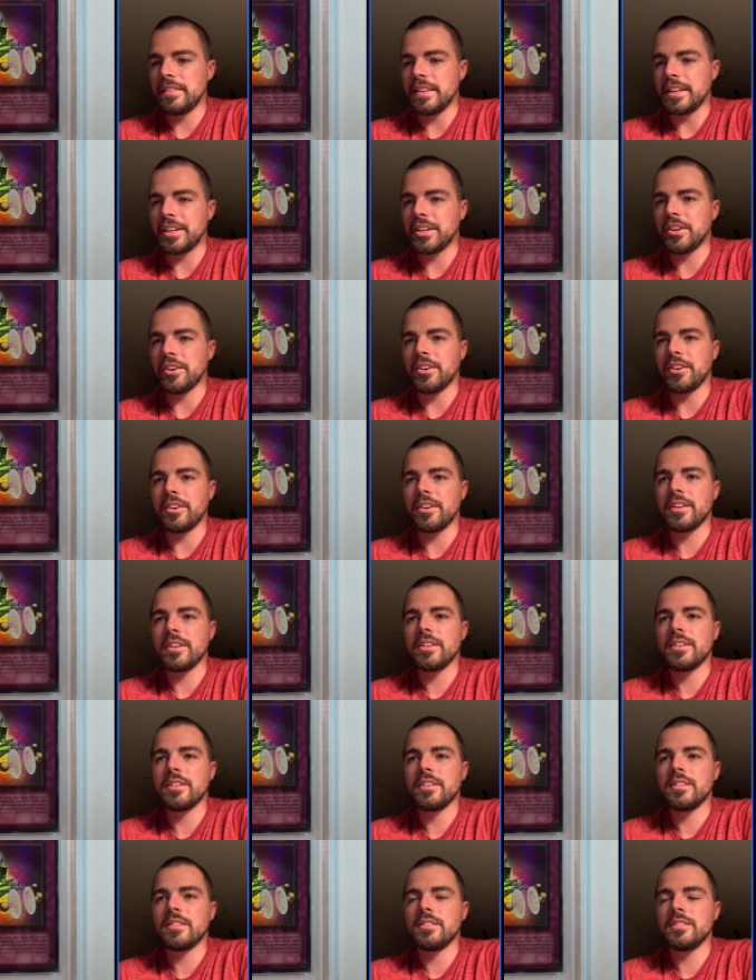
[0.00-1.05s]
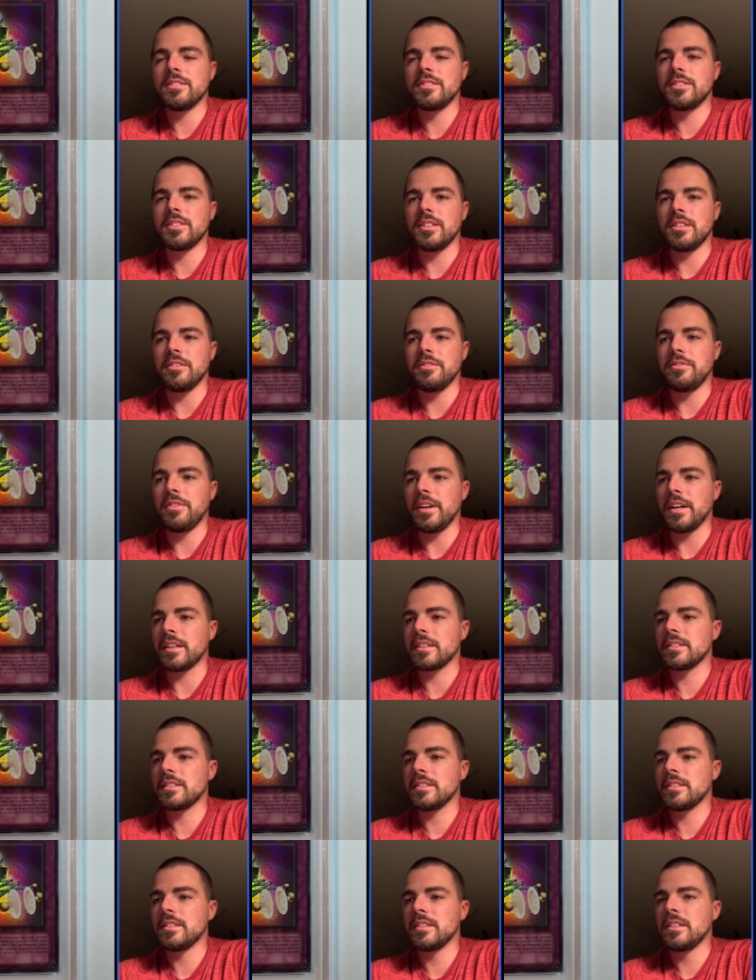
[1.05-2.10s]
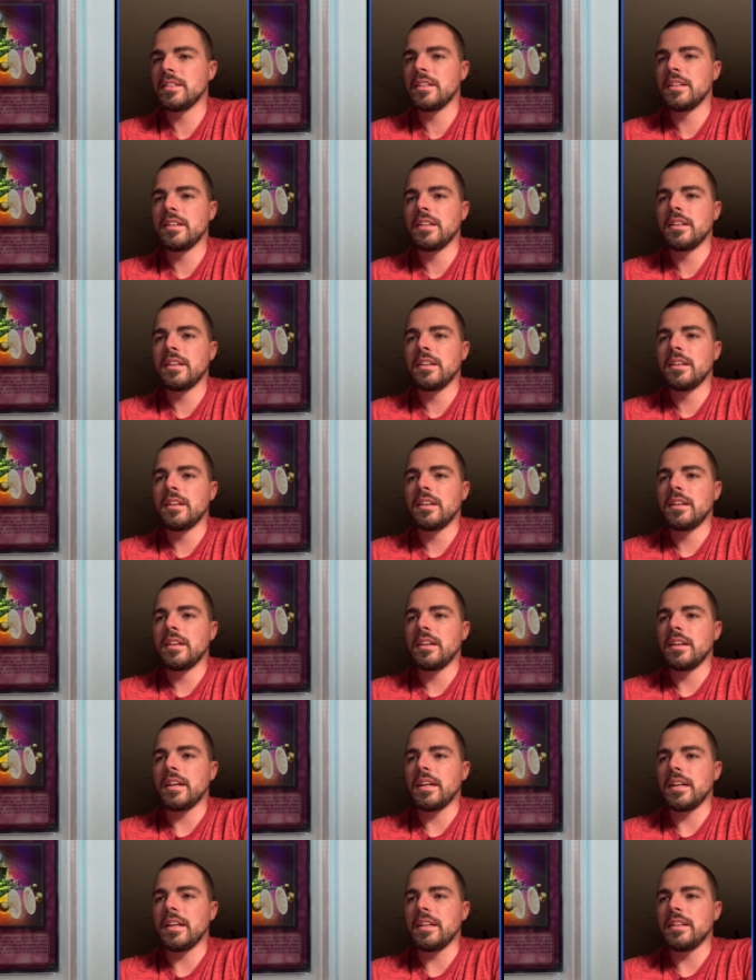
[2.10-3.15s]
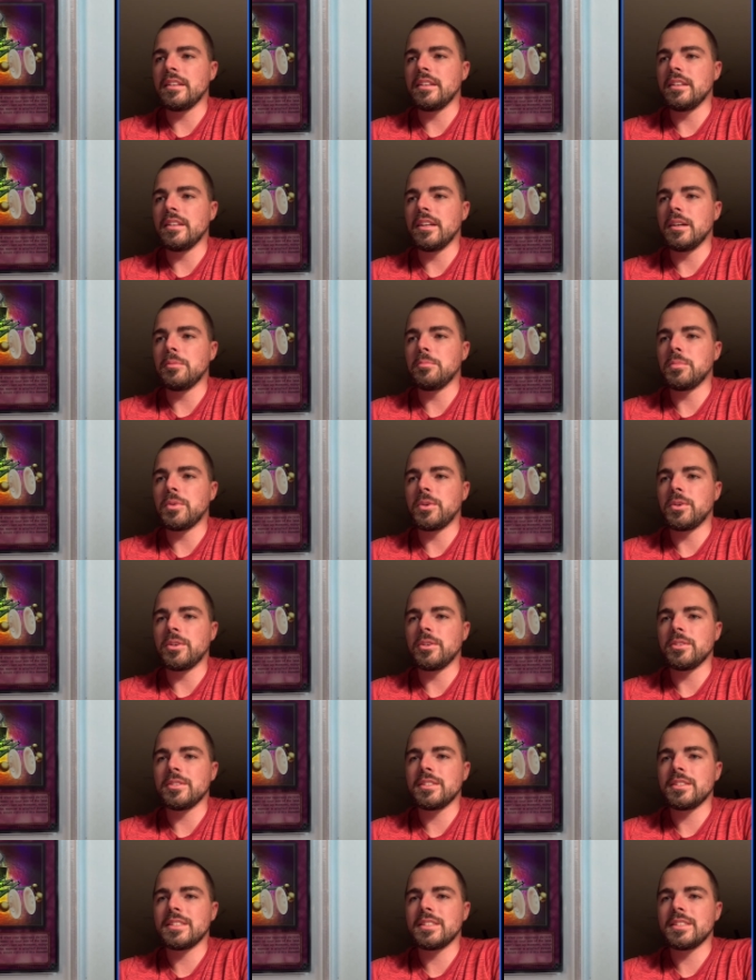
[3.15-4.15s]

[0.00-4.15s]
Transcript: the card effect. At number